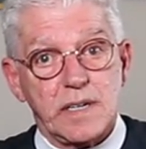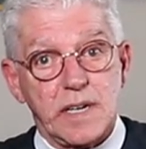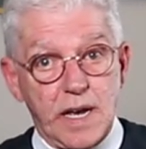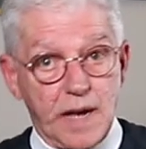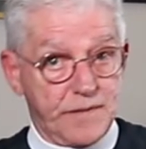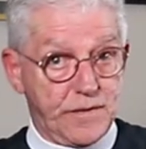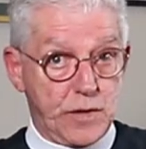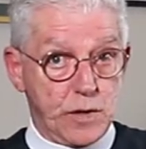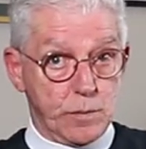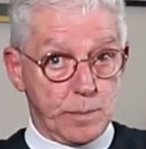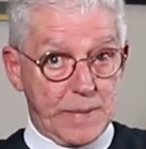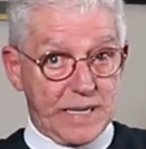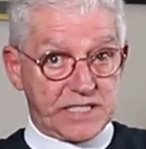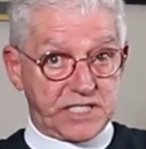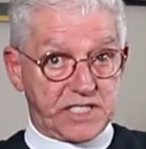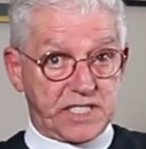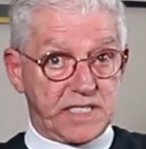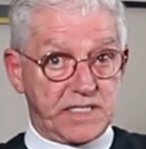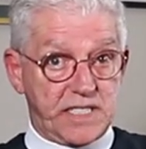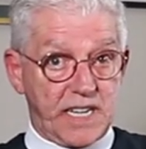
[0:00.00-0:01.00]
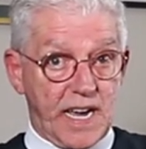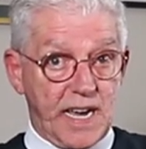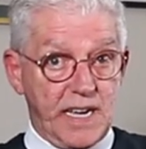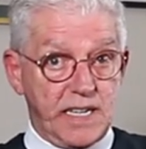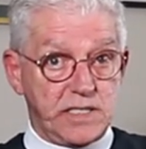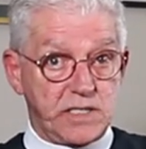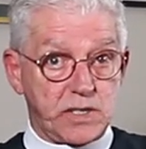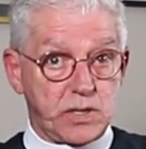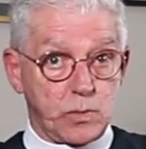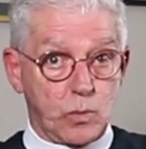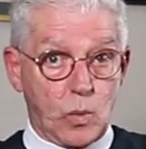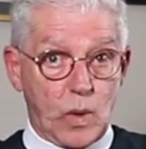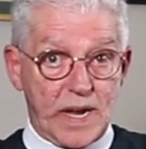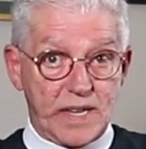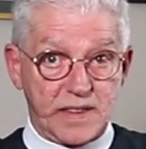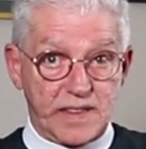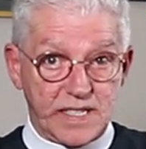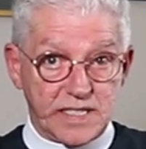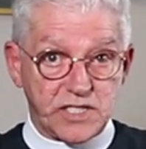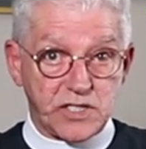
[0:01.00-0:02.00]
If you miss a date
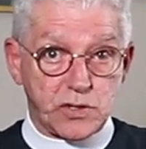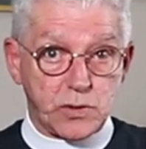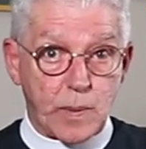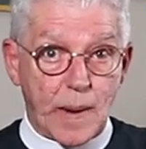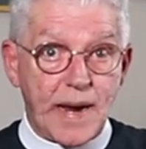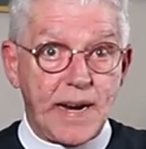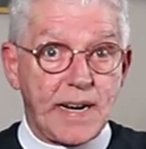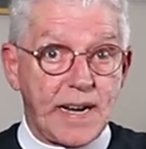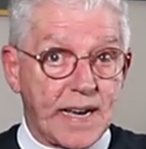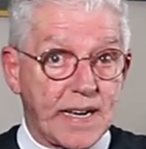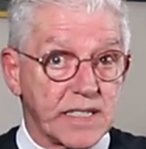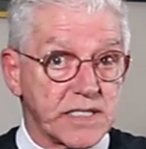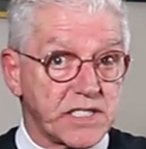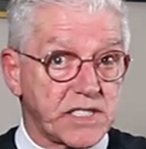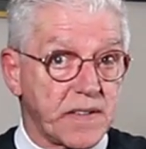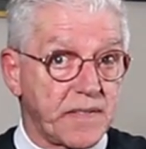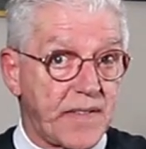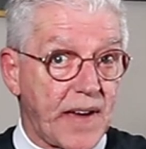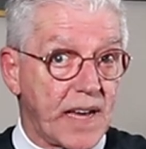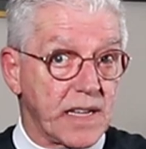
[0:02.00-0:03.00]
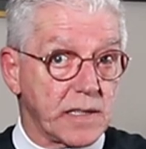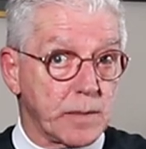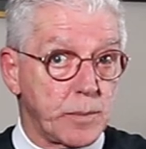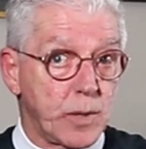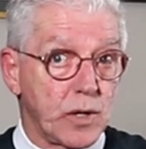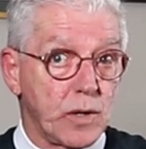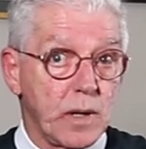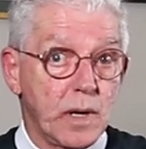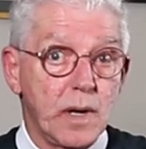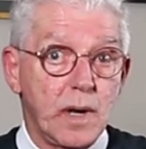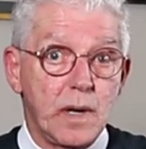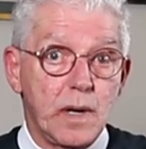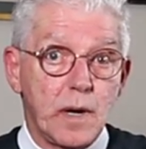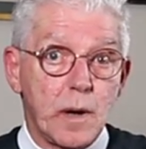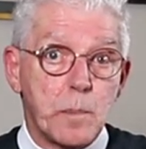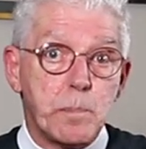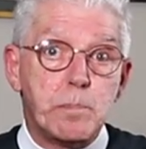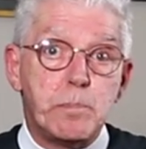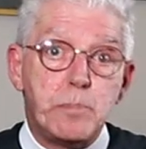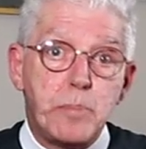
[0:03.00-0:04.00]
when this training is available,
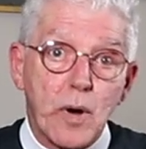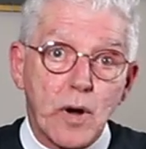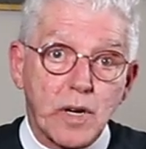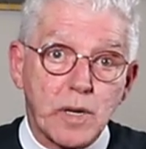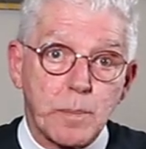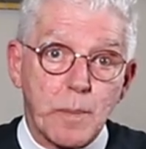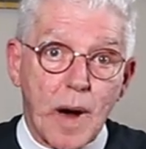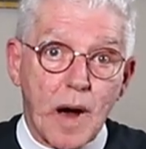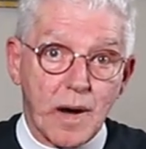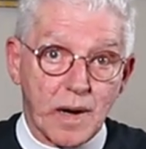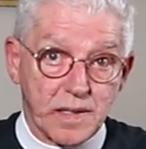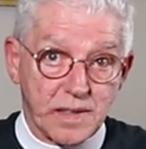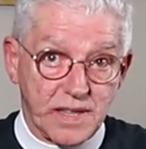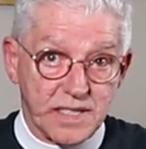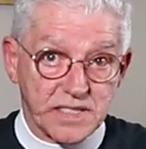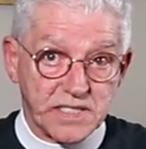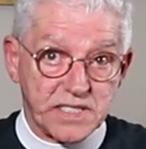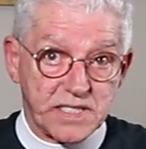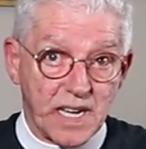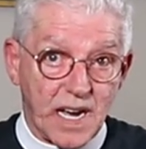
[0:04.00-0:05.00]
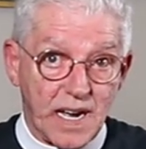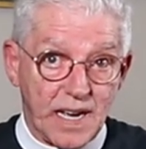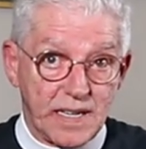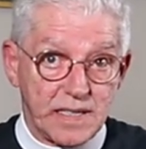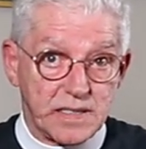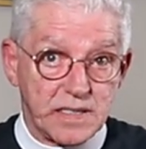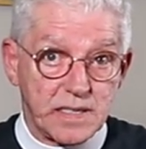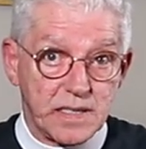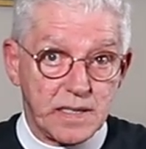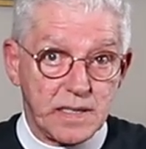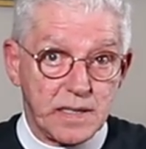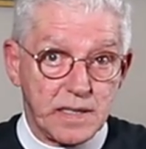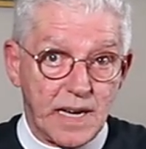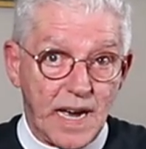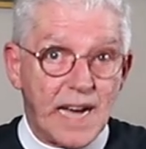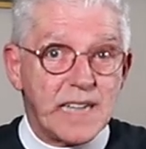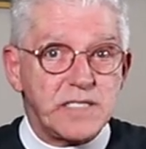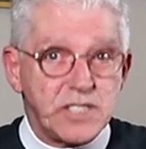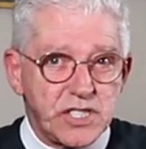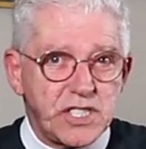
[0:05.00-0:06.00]
bookmark the site
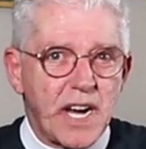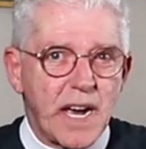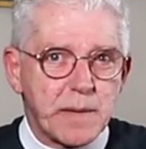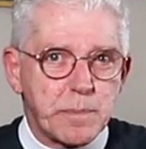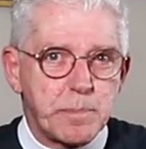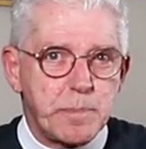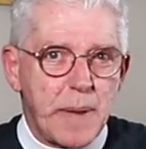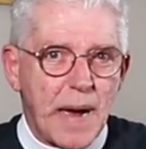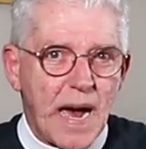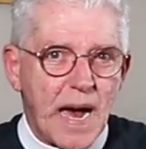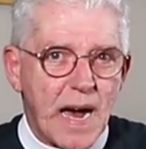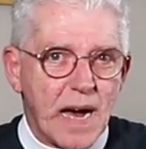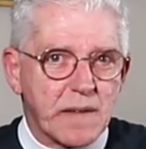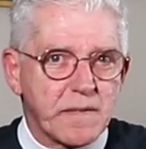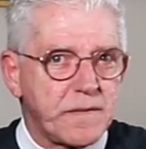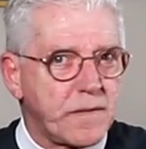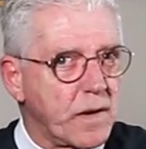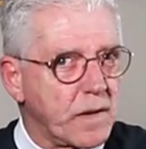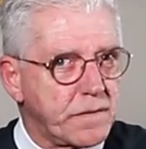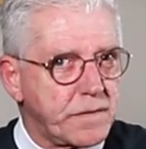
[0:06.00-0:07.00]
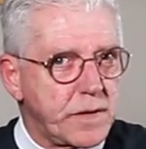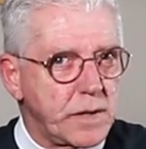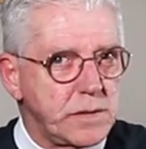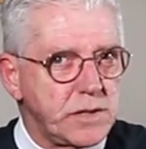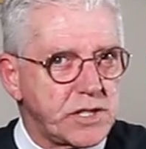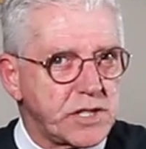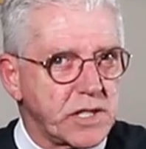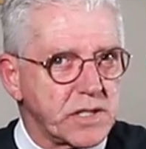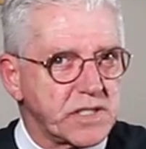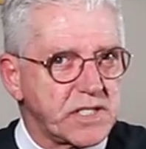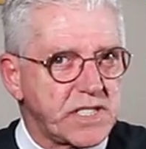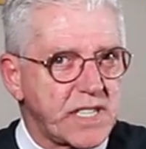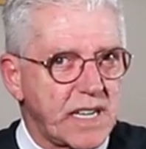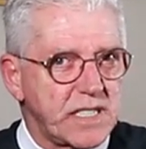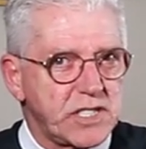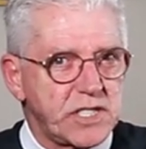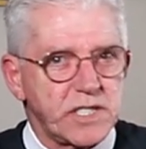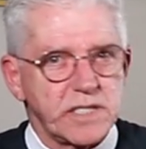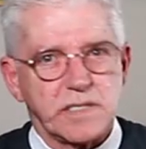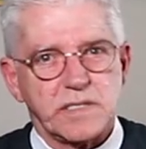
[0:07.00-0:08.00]
and check back for future
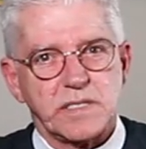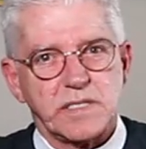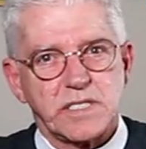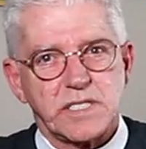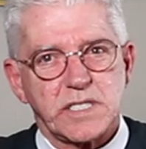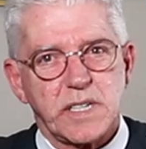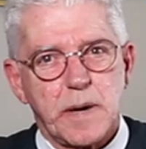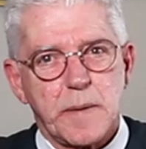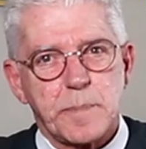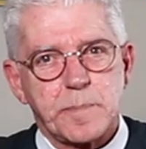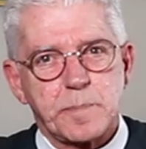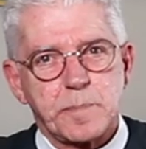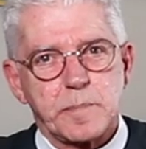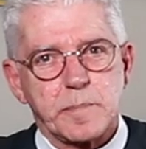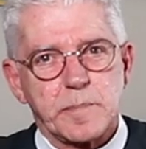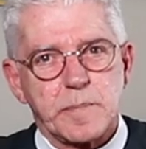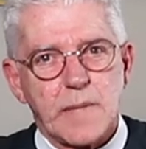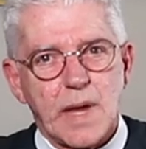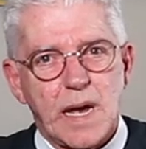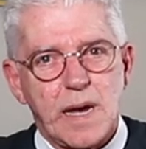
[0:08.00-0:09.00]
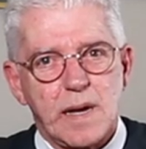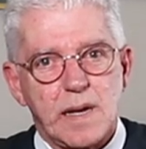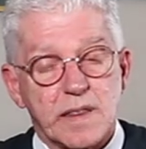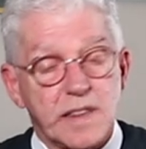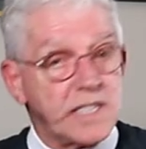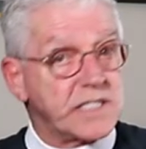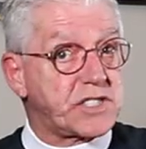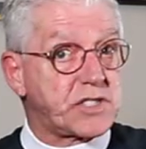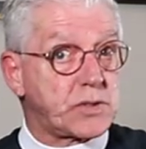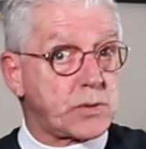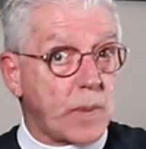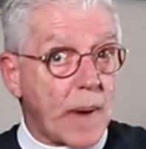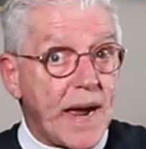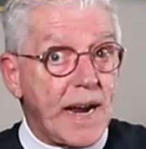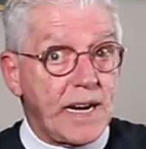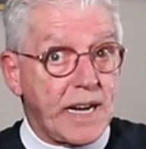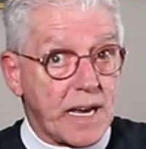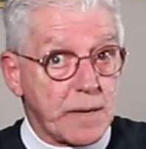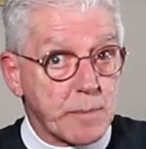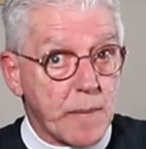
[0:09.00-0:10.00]
sessions. This
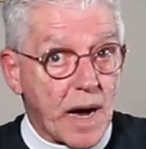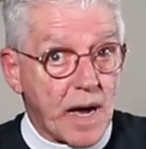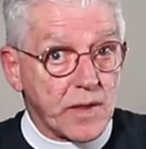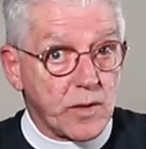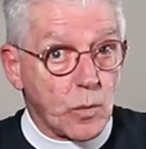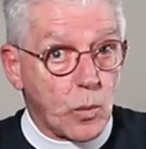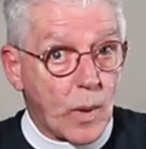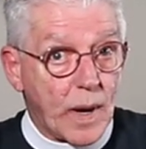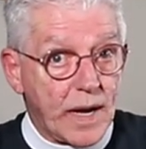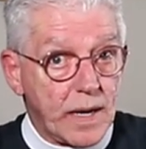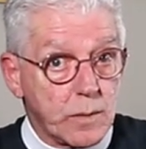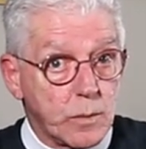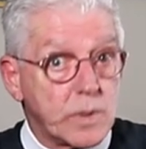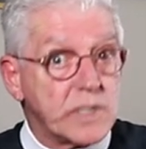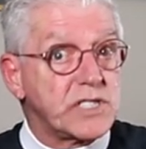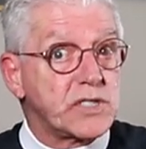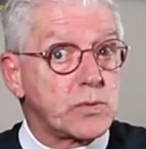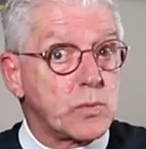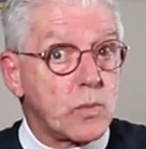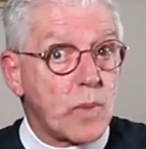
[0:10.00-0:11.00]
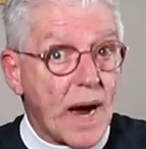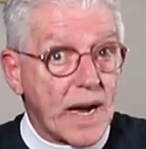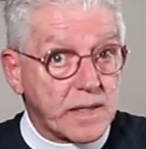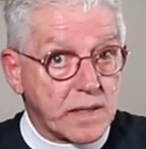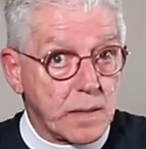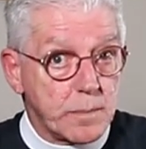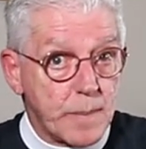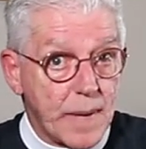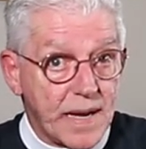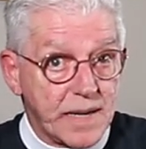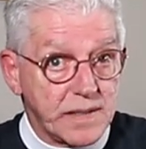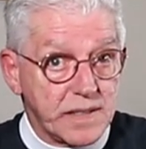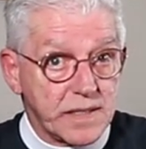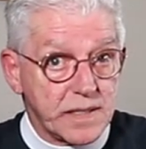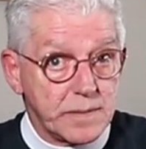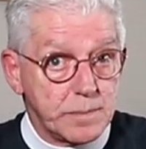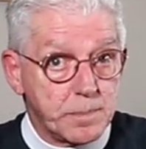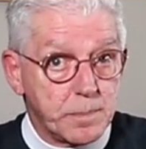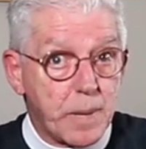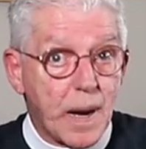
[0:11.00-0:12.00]
training, by the way, was
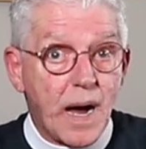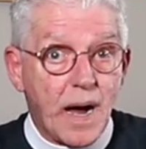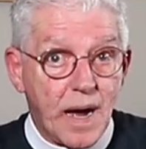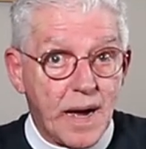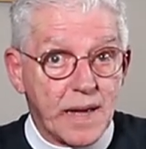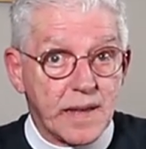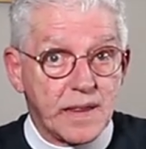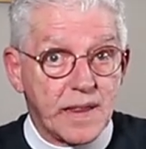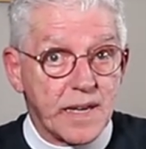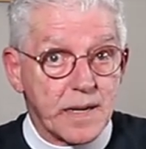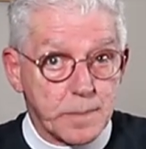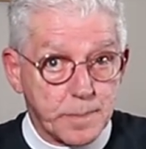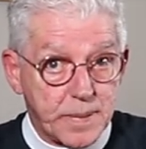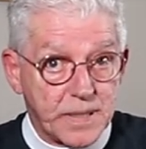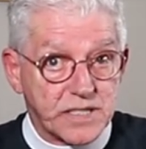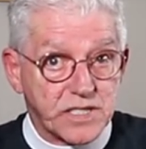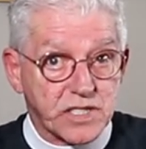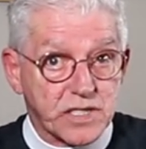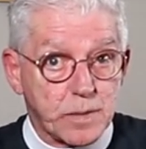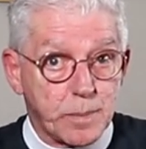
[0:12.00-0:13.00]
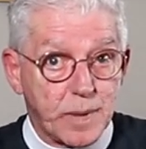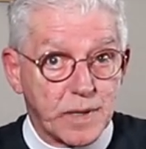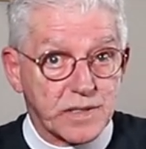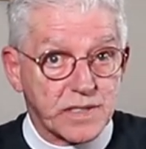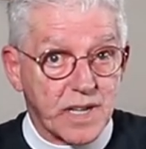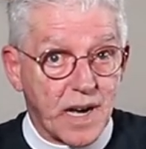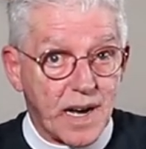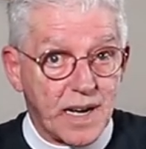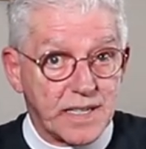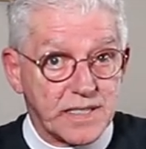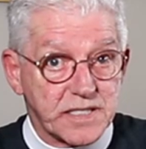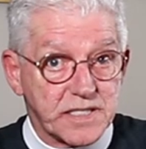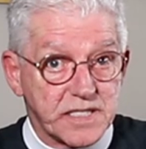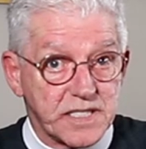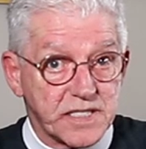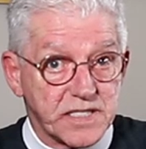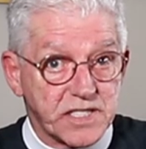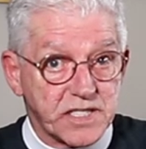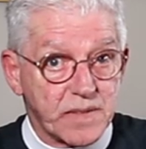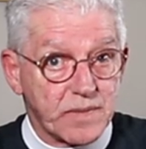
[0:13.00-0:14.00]
recommended by the Episcopal
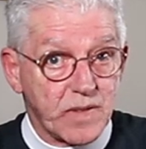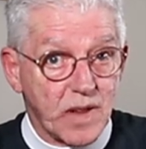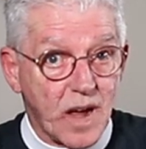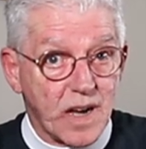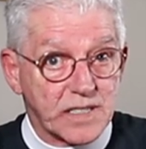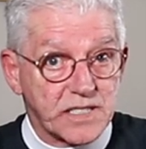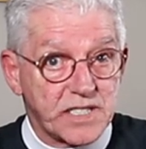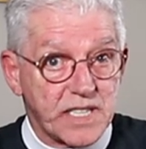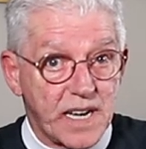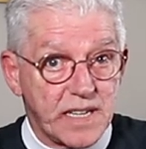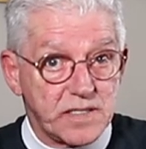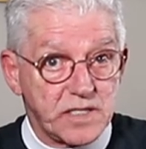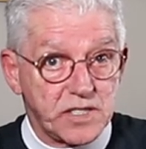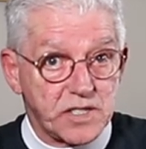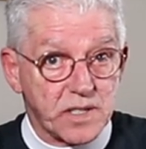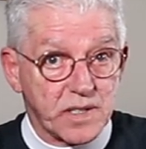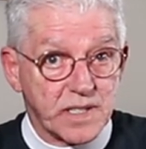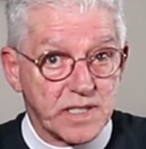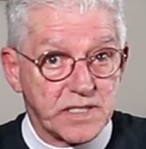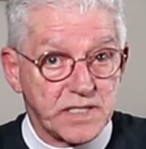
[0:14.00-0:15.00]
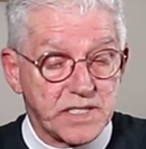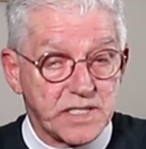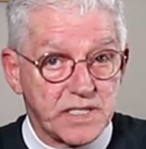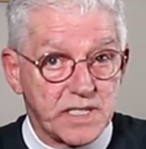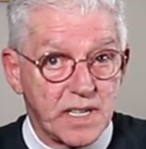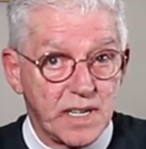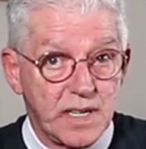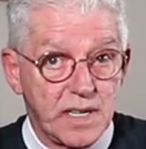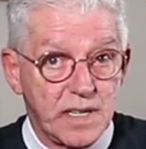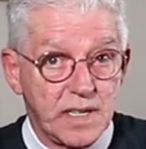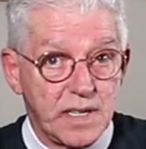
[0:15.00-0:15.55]
Diocese of Los Angeles.